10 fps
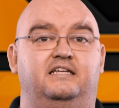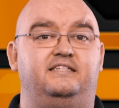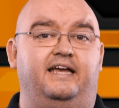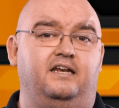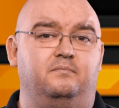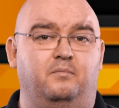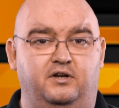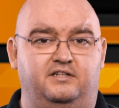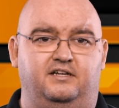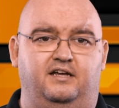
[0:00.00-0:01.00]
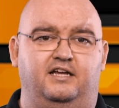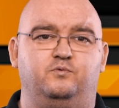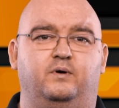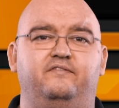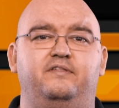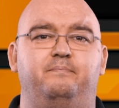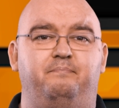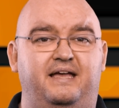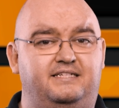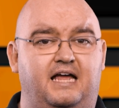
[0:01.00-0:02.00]
A second monitor is one of the
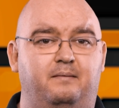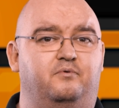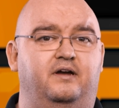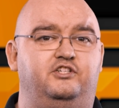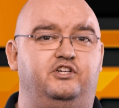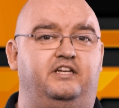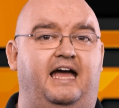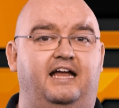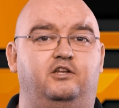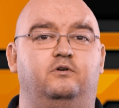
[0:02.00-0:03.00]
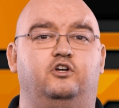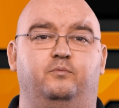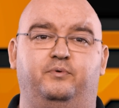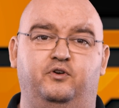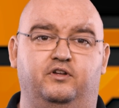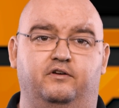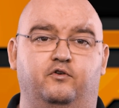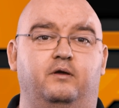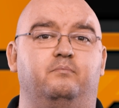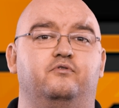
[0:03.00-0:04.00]
best upgrades you can add to a computer
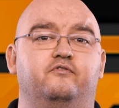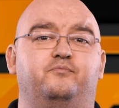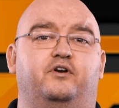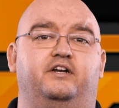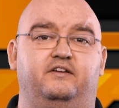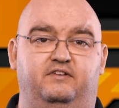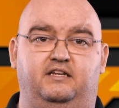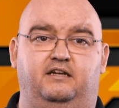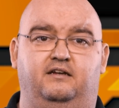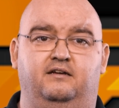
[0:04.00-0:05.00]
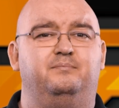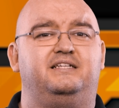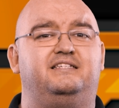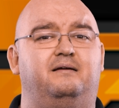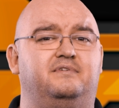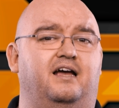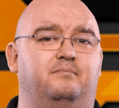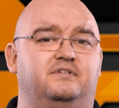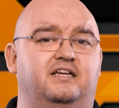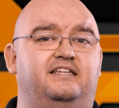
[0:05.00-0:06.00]
for improved productivity, but
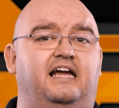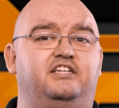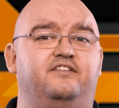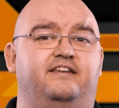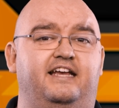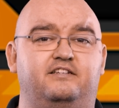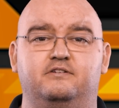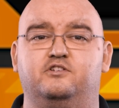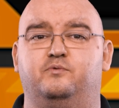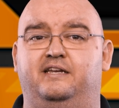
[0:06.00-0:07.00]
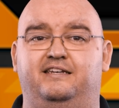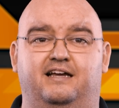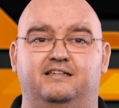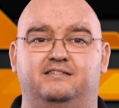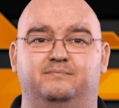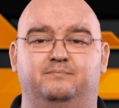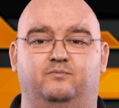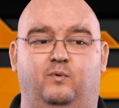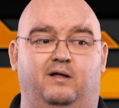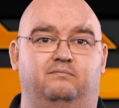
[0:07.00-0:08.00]
sometimes attaching that extra screen does,
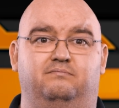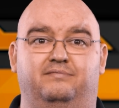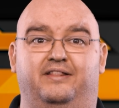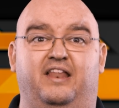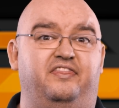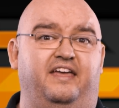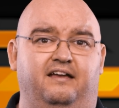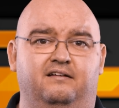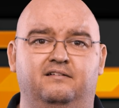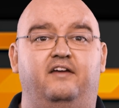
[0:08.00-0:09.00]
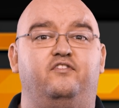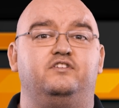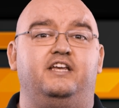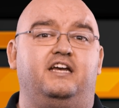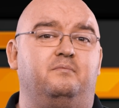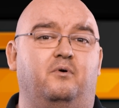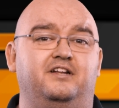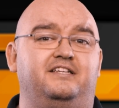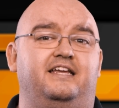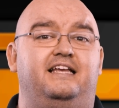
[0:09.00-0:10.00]
well, nothing. If your second
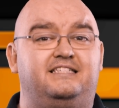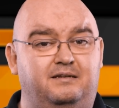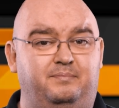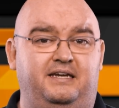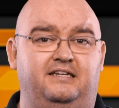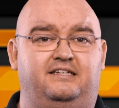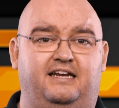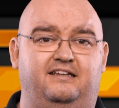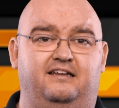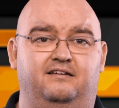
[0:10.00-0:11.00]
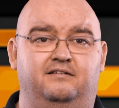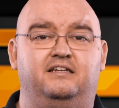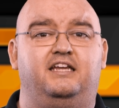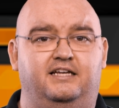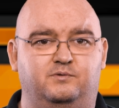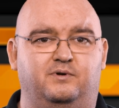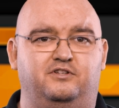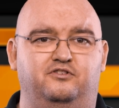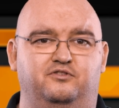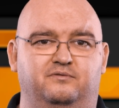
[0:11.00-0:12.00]
monitor isn't being detected, here's what
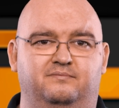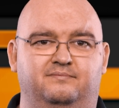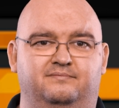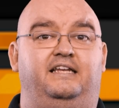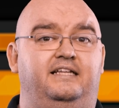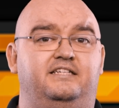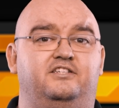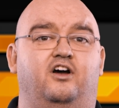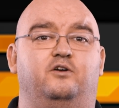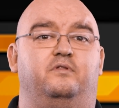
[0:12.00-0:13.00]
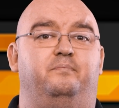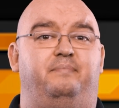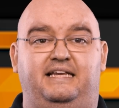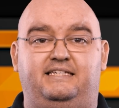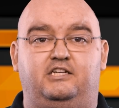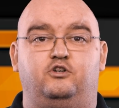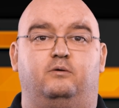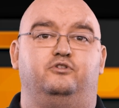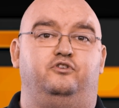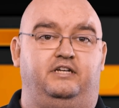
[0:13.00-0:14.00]
to do. Let's start with basic
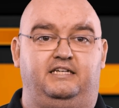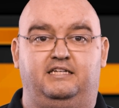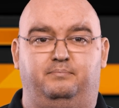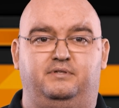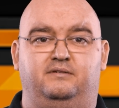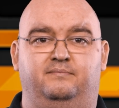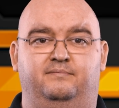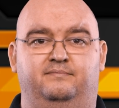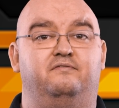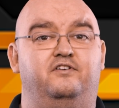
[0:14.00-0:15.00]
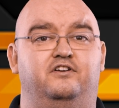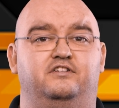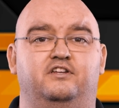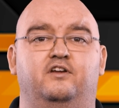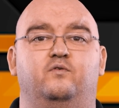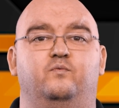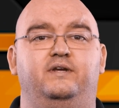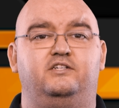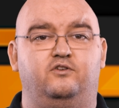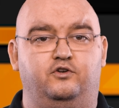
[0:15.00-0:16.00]
troubleshooting tips. First,
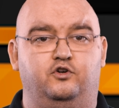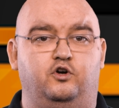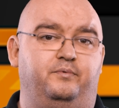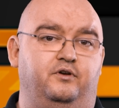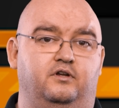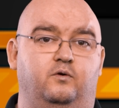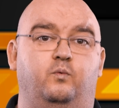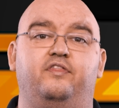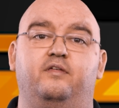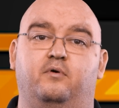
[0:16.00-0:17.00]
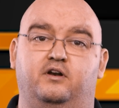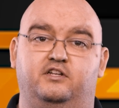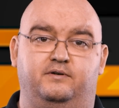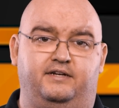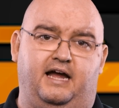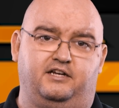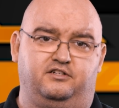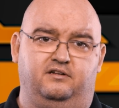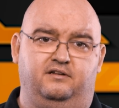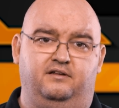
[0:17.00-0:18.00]
restart your computer with the monitor
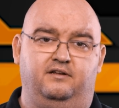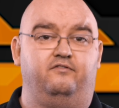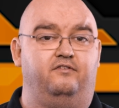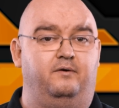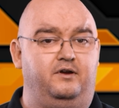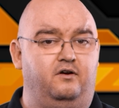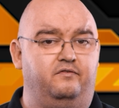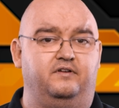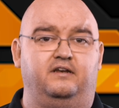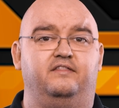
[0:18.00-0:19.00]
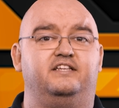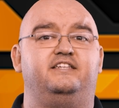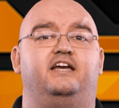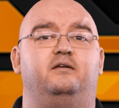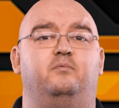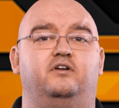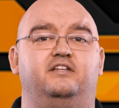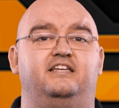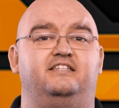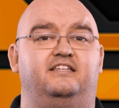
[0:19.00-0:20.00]
attached. Very often, the second
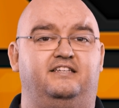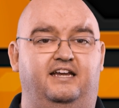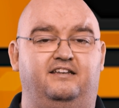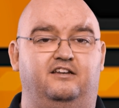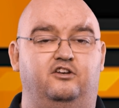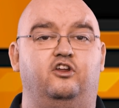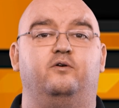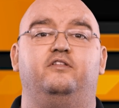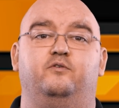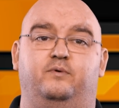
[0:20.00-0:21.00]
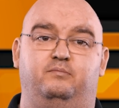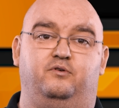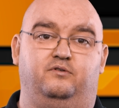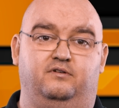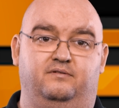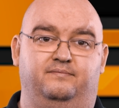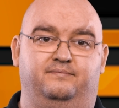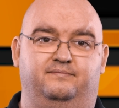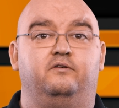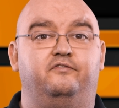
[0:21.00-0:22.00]
monitor is detected during the reboot.
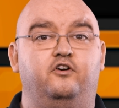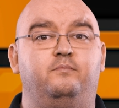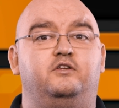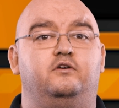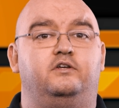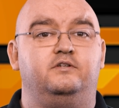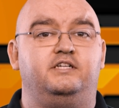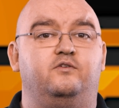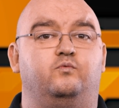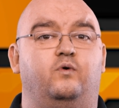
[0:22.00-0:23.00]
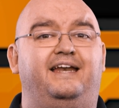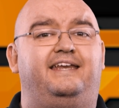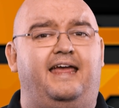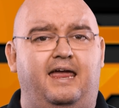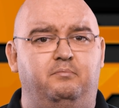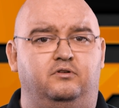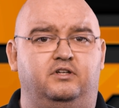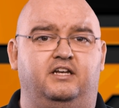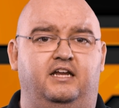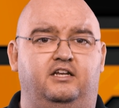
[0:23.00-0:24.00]
Confirm that you're using the right cable
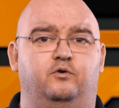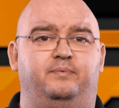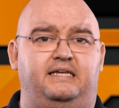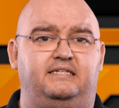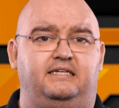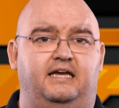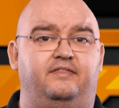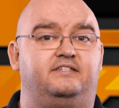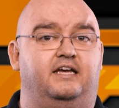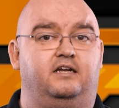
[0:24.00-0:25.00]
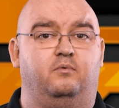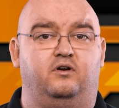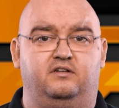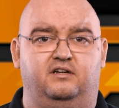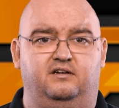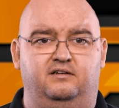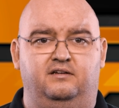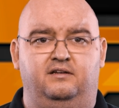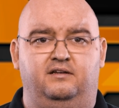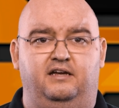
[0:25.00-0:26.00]
to connect your PC and the second monitor.
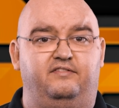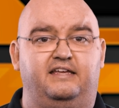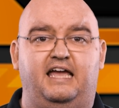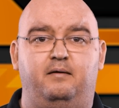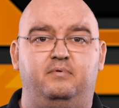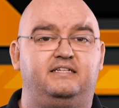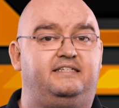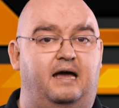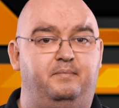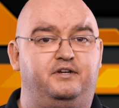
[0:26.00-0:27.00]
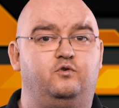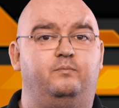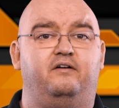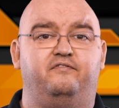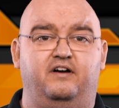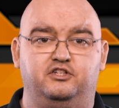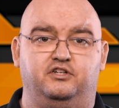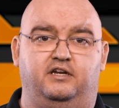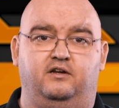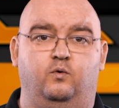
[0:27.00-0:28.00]
If the cable is damaged or
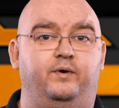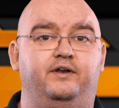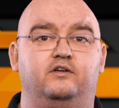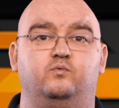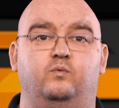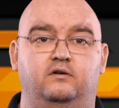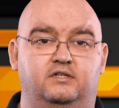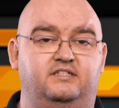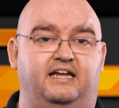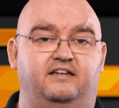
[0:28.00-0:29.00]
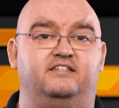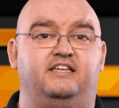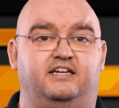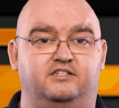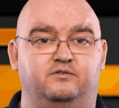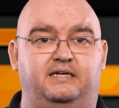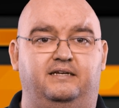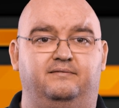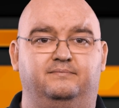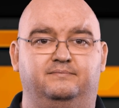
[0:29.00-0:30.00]
malfunctioning, Windows won't detect the second
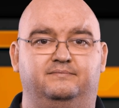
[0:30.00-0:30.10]
screen.